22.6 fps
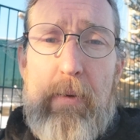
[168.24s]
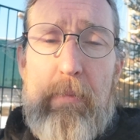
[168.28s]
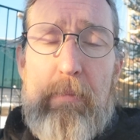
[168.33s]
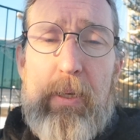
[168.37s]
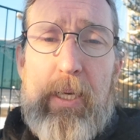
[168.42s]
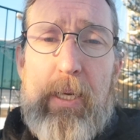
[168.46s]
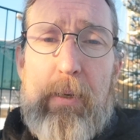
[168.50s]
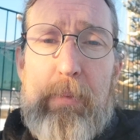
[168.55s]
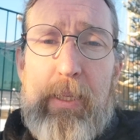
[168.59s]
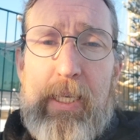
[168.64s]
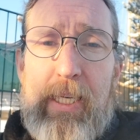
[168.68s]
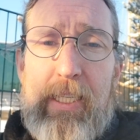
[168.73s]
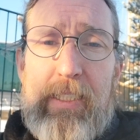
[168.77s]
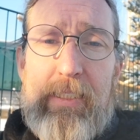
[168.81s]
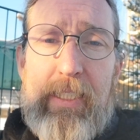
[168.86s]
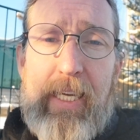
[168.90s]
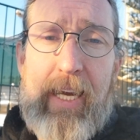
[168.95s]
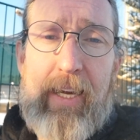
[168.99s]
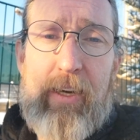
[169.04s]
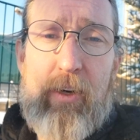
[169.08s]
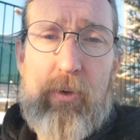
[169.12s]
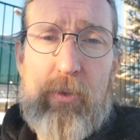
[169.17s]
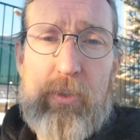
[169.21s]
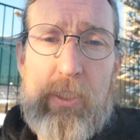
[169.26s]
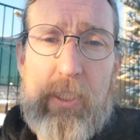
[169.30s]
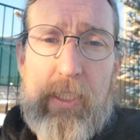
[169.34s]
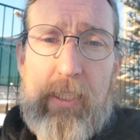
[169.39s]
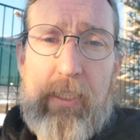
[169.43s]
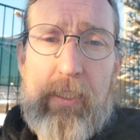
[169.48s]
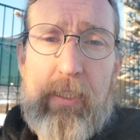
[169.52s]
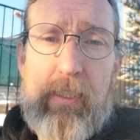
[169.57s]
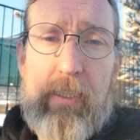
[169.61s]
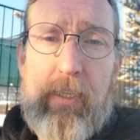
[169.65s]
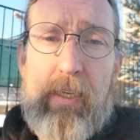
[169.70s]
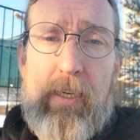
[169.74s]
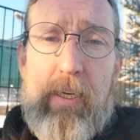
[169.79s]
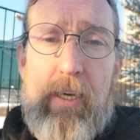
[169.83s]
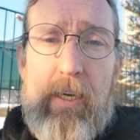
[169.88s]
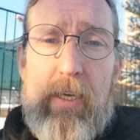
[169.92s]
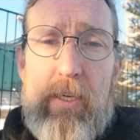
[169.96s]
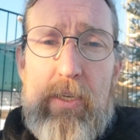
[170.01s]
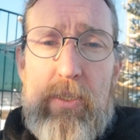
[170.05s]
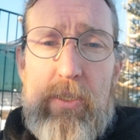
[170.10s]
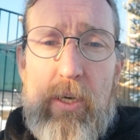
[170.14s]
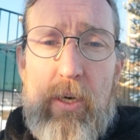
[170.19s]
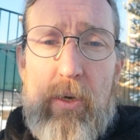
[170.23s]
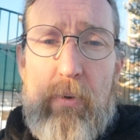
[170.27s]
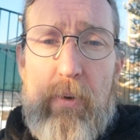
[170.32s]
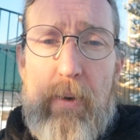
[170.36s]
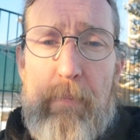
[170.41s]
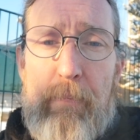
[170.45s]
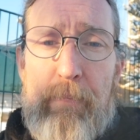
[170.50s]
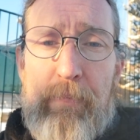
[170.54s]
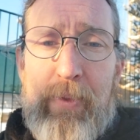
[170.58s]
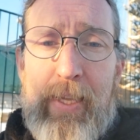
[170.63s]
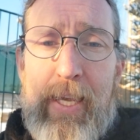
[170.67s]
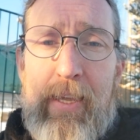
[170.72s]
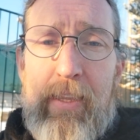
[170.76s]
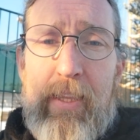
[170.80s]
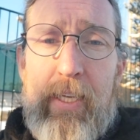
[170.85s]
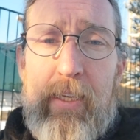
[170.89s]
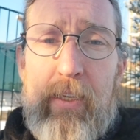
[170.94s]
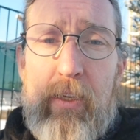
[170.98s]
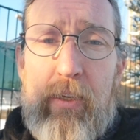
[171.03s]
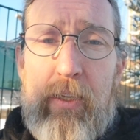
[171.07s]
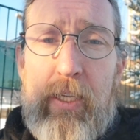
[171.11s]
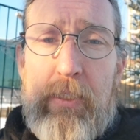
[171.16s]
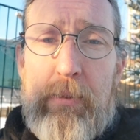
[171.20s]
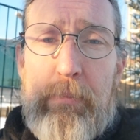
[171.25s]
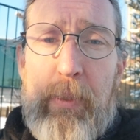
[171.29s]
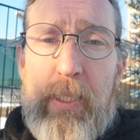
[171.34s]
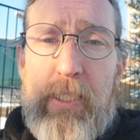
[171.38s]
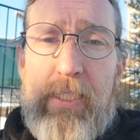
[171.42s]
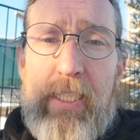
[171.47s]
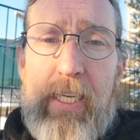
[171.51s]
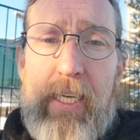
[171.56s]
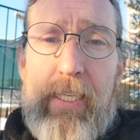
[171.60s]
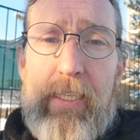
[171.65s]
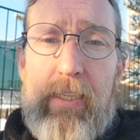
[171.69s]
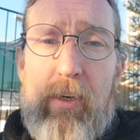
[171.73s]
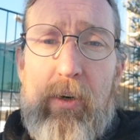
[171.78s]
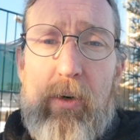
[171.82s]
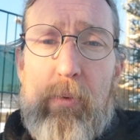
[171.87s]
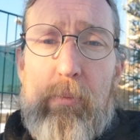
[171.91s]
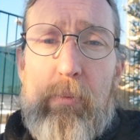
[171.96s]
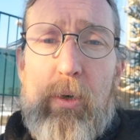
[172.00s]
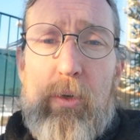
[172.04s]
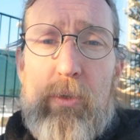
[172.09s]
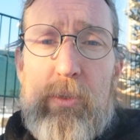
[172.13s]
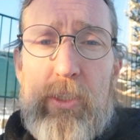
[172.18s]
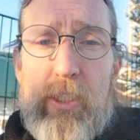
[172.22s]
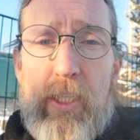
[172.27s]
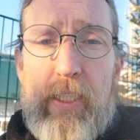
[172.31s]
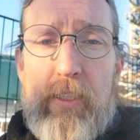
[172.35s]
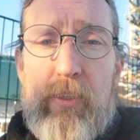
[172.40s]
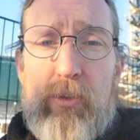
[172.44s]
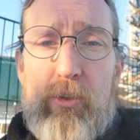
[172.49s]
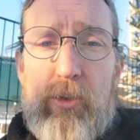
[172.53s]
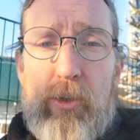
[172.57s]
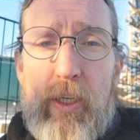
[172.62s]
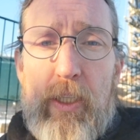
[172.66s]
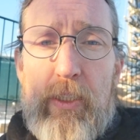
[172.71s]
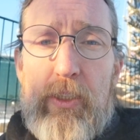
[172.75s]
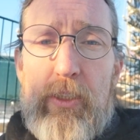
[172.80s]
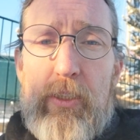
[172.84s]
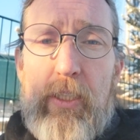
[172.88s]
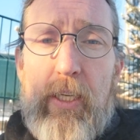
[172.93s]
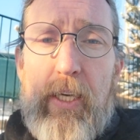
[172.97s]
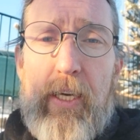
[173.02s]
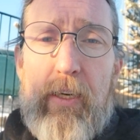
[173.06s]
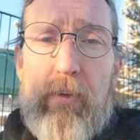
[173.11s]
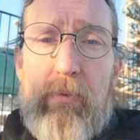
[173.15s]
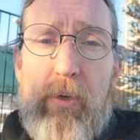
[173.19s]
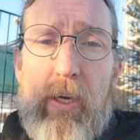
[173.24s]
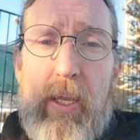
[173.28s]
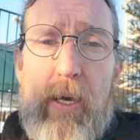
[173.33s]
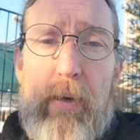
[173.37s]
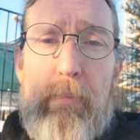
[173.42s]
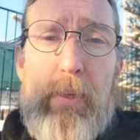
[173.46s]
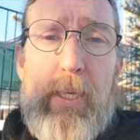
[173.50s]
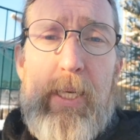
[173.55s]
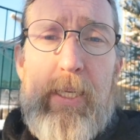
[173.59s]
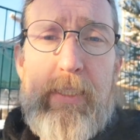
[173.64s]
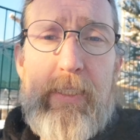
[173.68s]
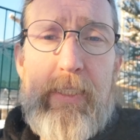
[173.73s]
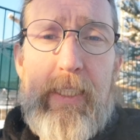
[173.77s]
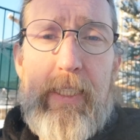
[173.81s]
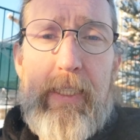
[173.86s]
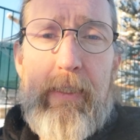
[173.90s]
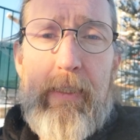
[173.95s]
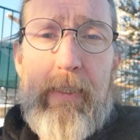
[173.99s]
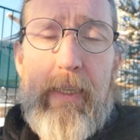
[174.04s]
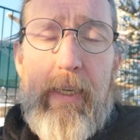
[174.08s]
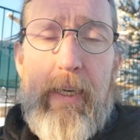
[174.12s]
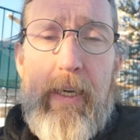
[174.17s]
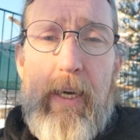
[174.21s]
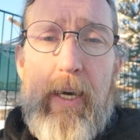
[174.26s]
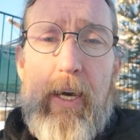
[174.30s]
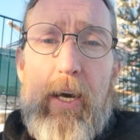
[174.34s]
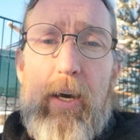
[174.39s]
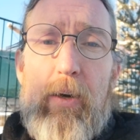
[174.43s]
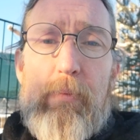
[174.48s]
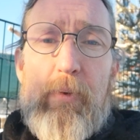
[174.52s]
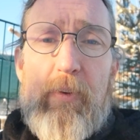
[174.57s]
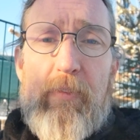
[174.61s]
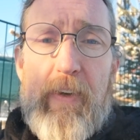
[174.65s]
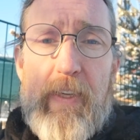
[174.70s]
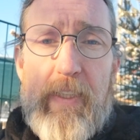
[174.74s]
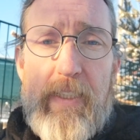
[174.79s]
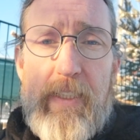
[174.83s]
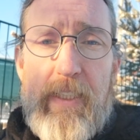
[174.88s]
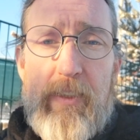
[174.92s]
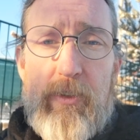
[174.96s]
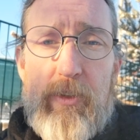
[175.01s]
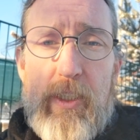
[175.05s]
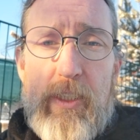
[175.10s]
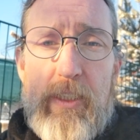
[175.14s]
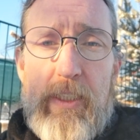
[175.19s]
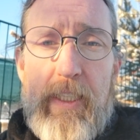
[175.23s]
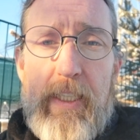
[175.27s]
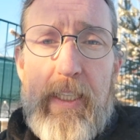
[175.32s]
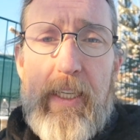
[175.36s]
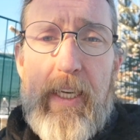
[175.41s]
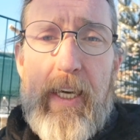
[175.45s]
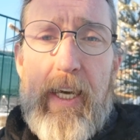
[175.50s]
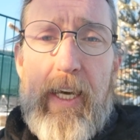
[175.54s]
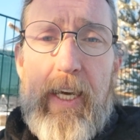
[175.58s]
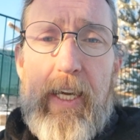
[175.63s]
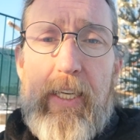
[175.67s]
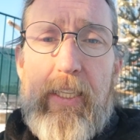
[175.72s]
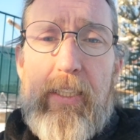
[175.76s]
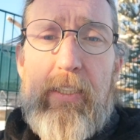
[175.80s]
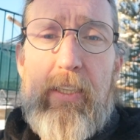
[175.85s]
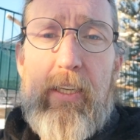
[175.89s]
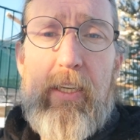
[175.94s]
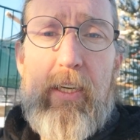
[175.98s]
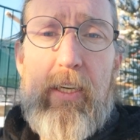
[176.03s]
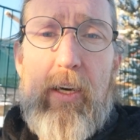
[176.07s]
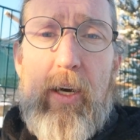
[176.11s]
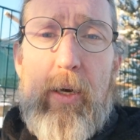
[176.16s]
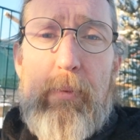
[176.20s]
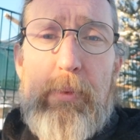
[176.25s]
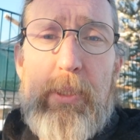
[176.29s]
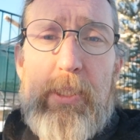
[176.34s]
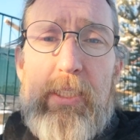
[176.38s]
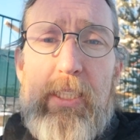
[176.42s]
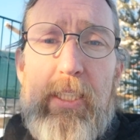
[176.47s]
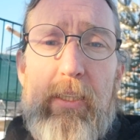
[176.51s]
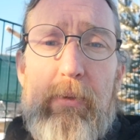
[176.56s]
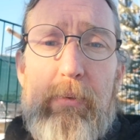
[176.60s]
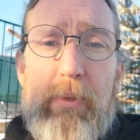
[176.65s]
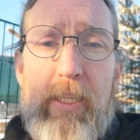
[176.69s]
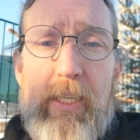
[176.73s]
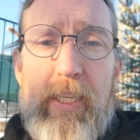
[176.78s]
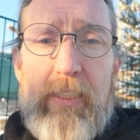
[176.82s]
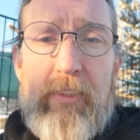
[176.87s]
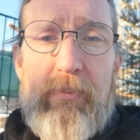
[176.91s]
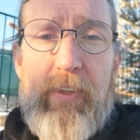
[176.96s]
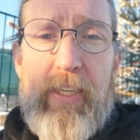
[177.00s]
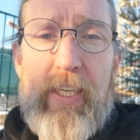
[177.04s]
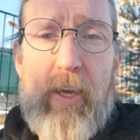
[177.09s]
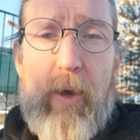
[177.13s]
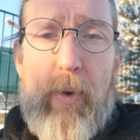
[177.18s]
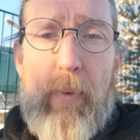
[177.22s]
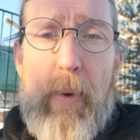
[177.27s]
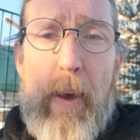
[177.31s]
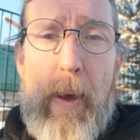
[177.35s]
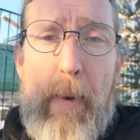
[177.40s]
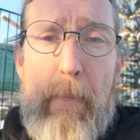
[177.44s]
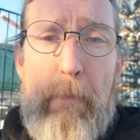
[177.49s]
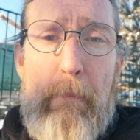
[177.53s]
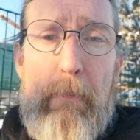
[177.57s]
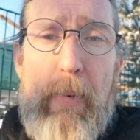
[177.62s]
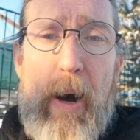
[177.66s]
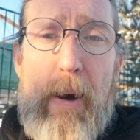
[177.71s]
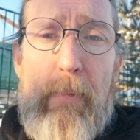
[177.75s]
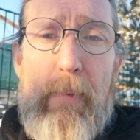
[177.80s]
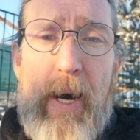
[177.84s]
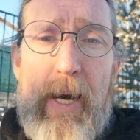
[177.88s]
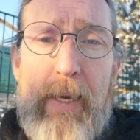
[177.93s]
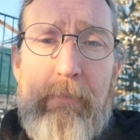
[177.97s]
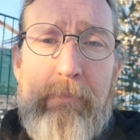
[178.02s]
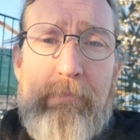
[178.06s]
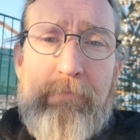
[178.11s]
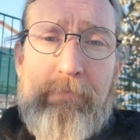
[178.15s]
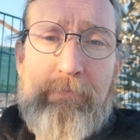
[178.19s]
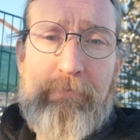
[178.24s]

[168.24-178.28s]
becoming less chaotic. So there you go, that's my take on blockchain trust and reliability. Hope you found it interesting, and hope to see you in the next video. Bye bye.